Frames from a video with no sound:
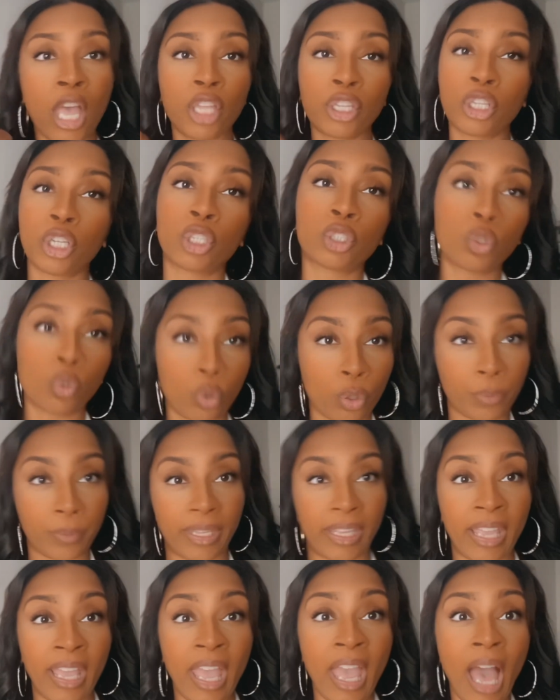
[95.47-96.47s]
the
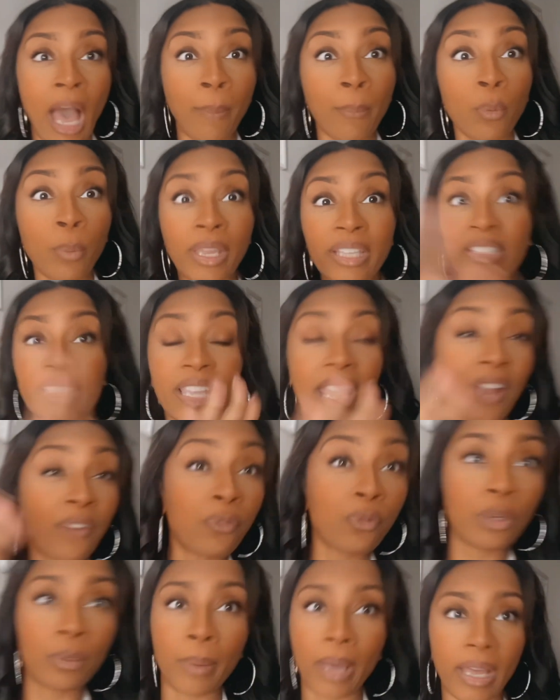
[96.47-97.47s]
glory. I'm gonna wait till
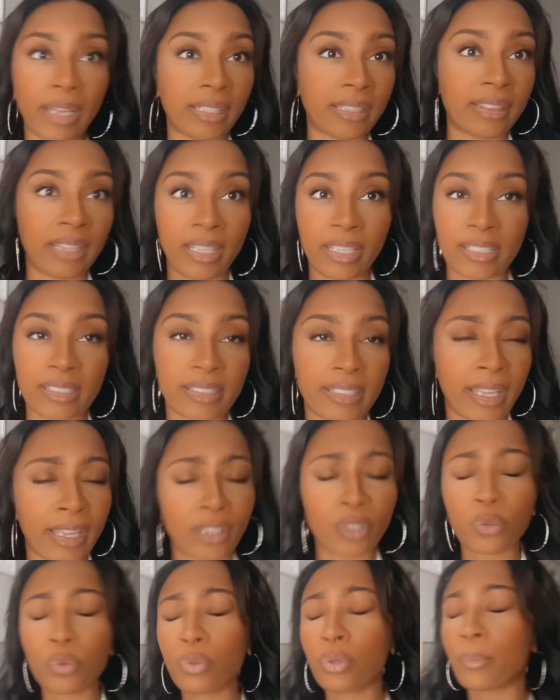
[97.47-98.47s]
everybody think it's
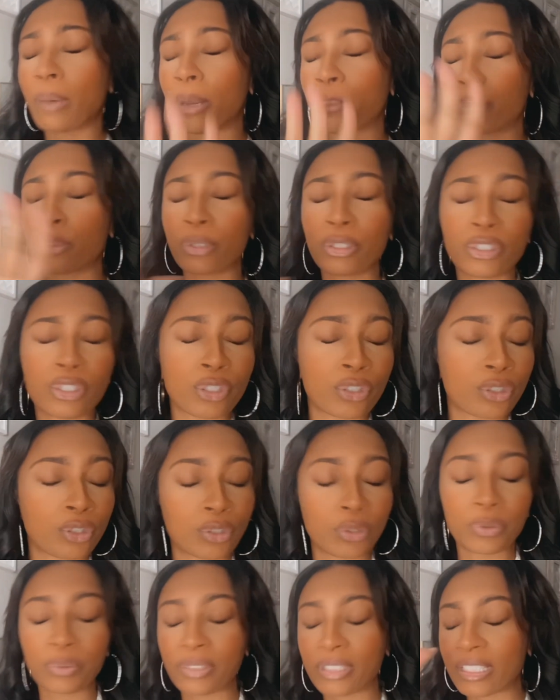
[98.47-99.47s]
dead. Who am I preaching
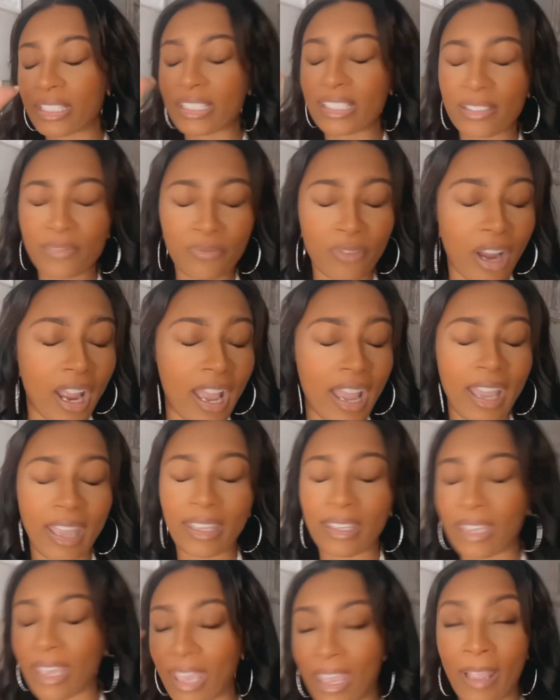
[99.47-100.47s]
to this
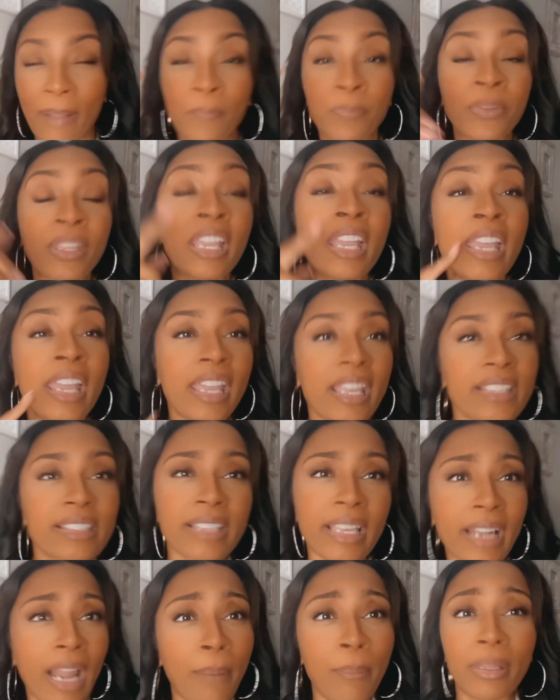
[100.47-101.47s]
Friday? He
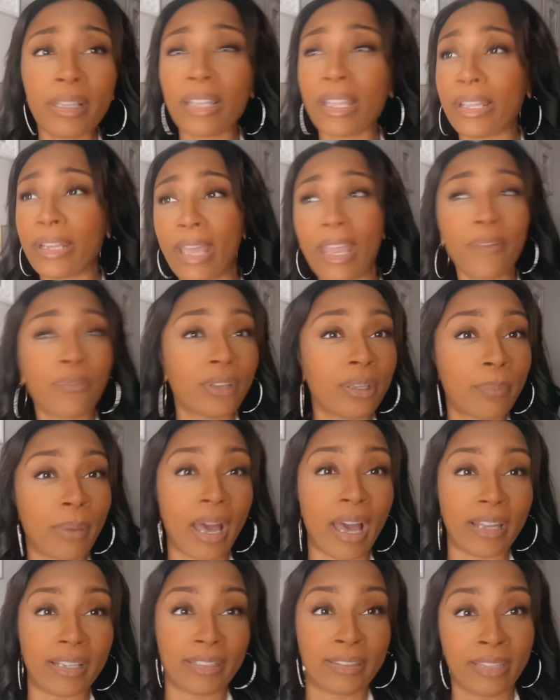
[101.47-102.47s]
said, I'm gonna let
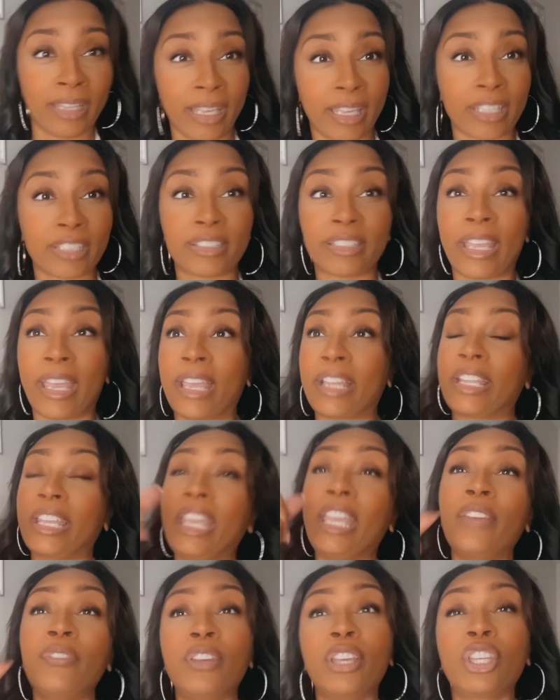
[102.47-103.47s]
everybody think it's dead,
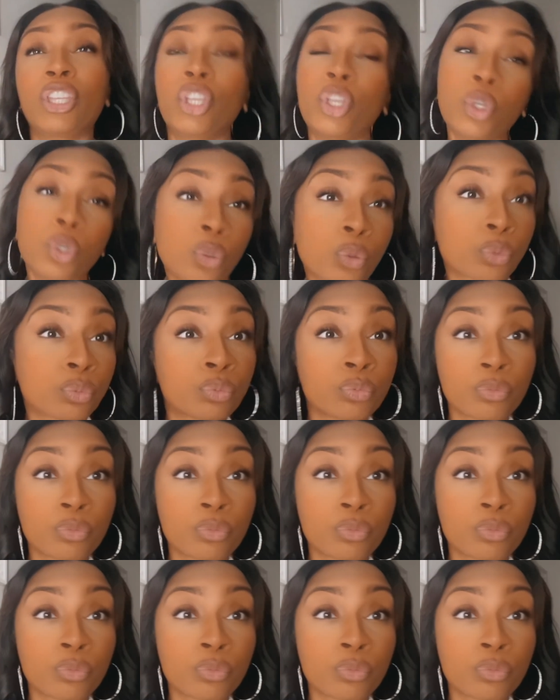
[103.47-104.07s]
even you.